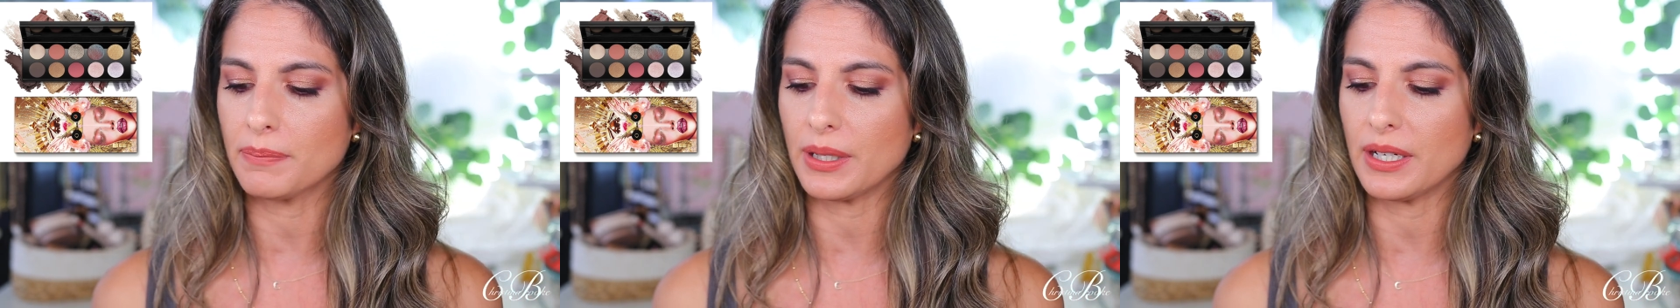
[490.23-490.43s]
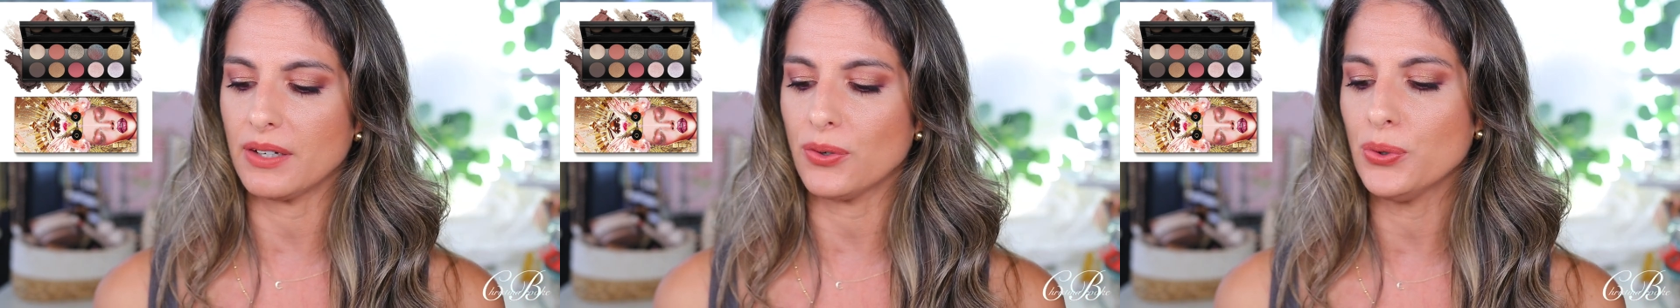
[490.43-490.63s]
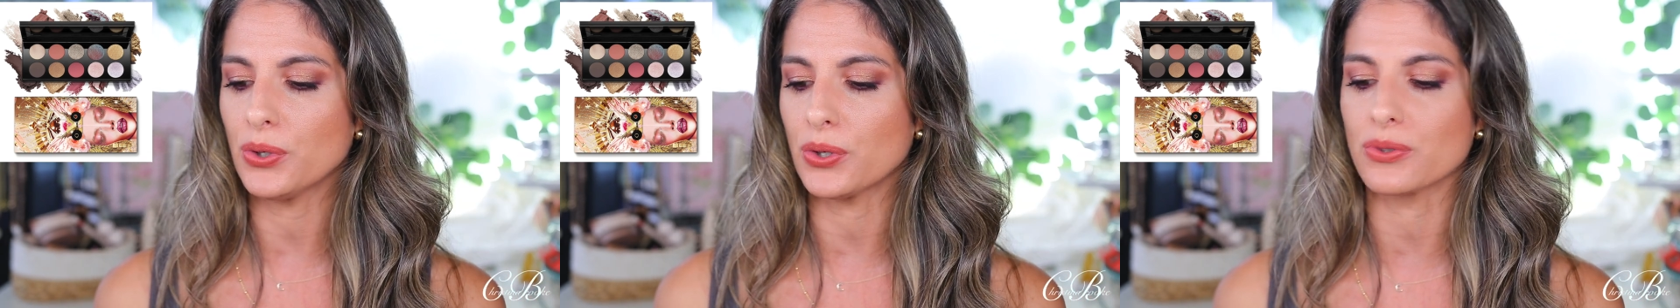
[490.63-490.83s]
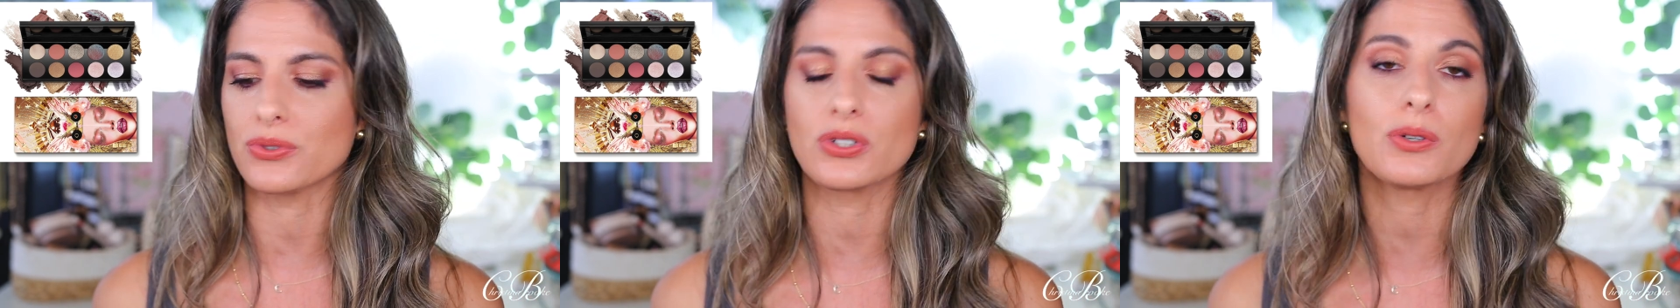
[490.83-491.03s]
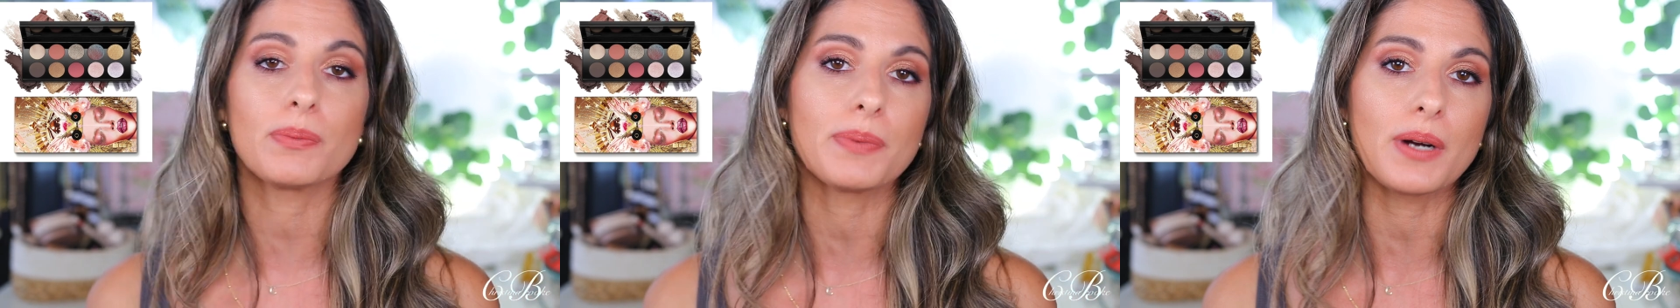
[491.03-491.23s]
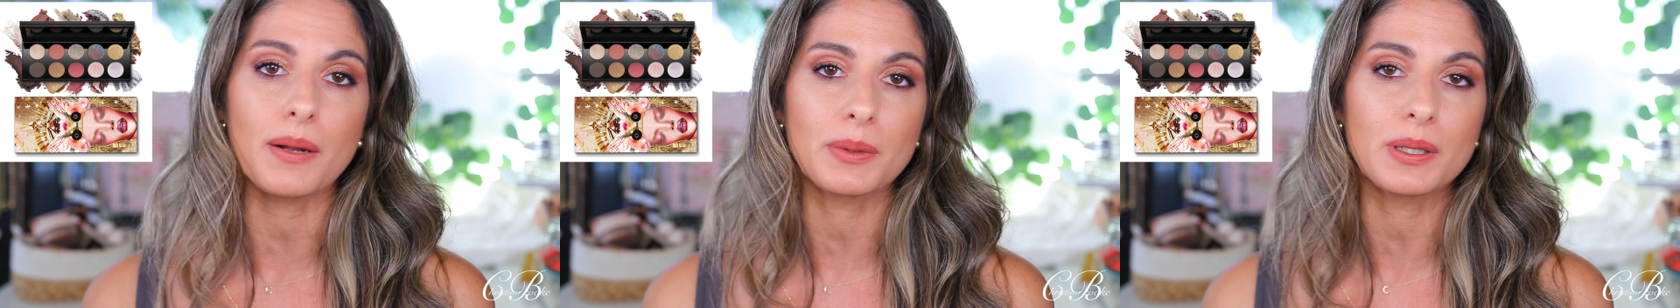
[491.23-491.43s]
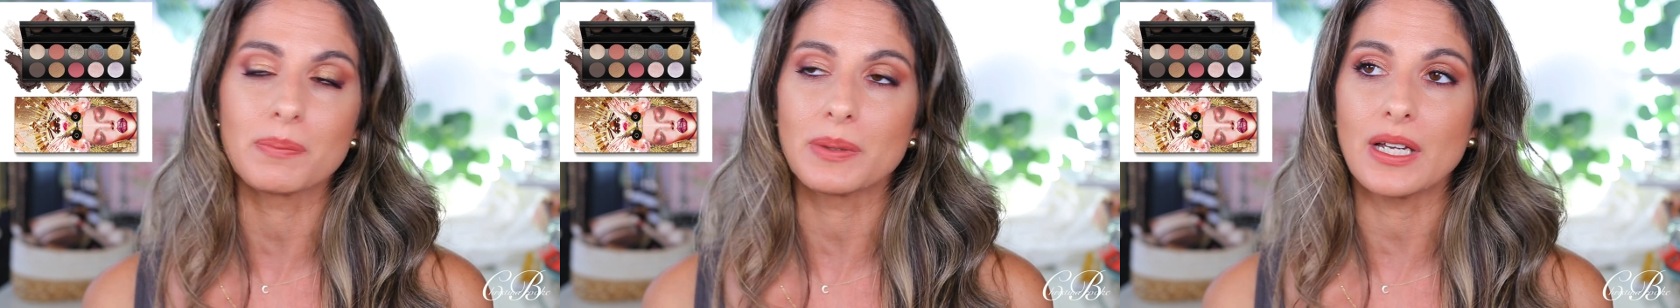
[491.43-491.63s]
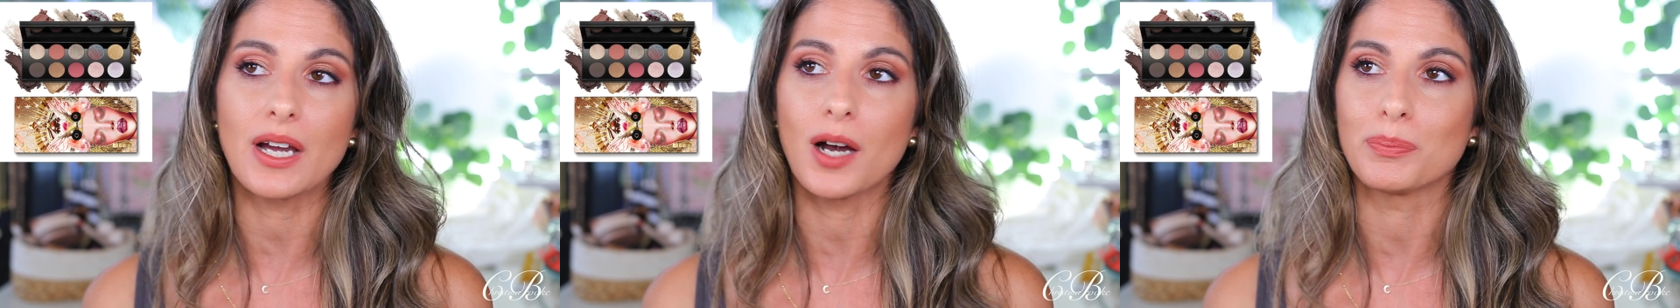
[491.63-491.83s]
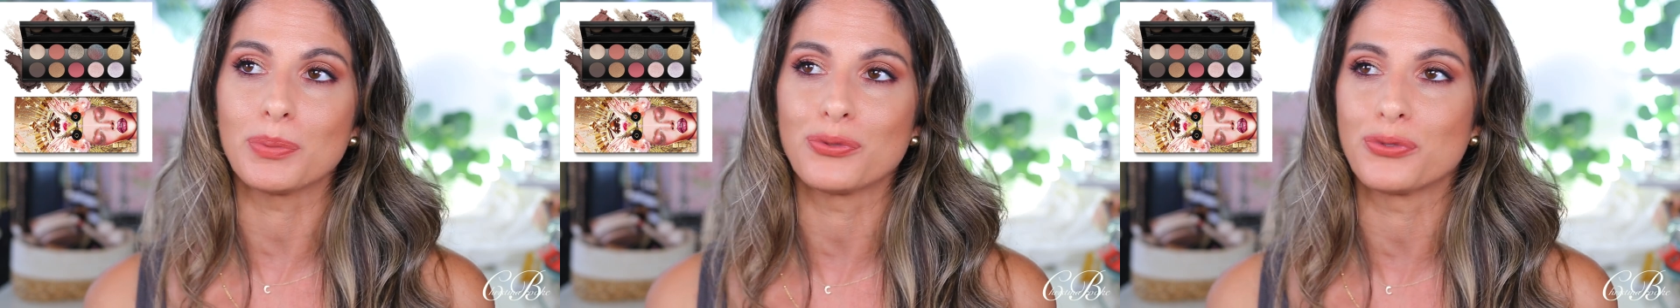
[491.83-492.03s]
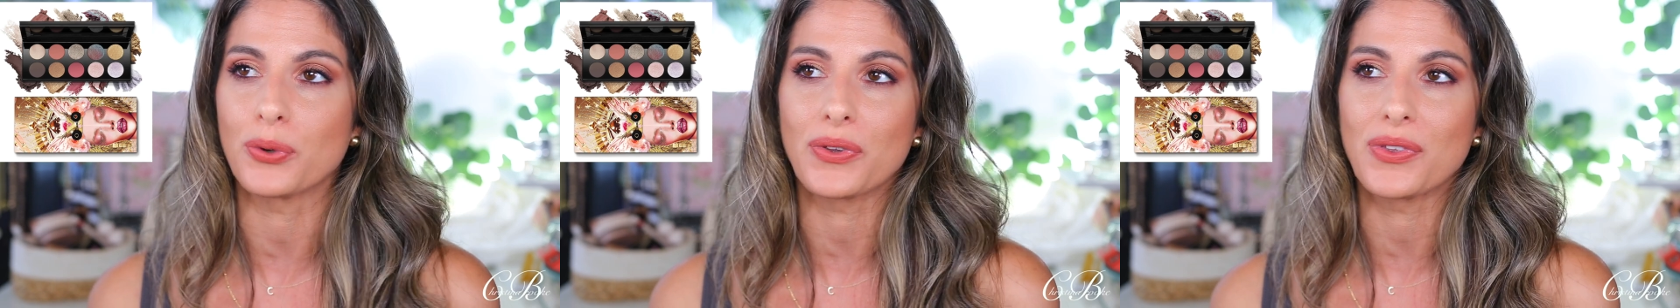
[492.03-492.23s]
but who knows, it'll probably be up
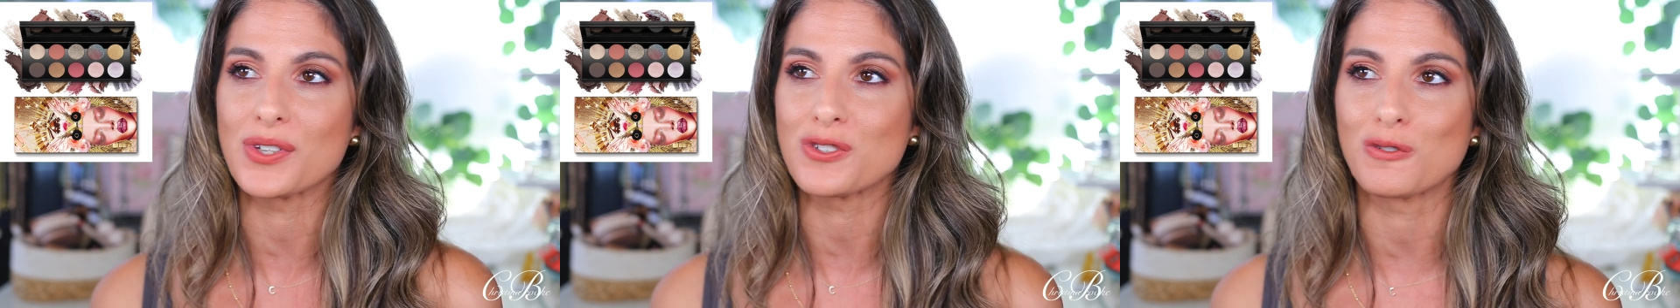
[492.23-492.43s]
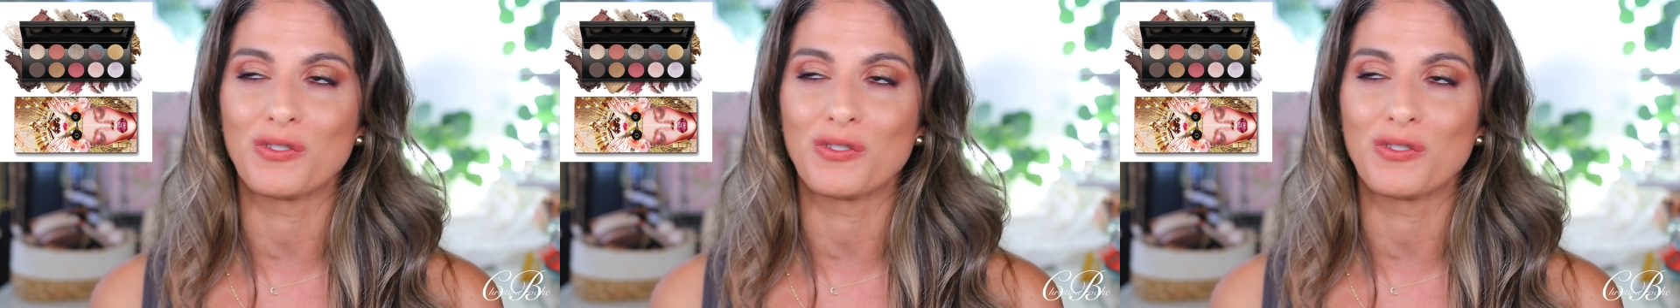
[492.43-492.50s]
before this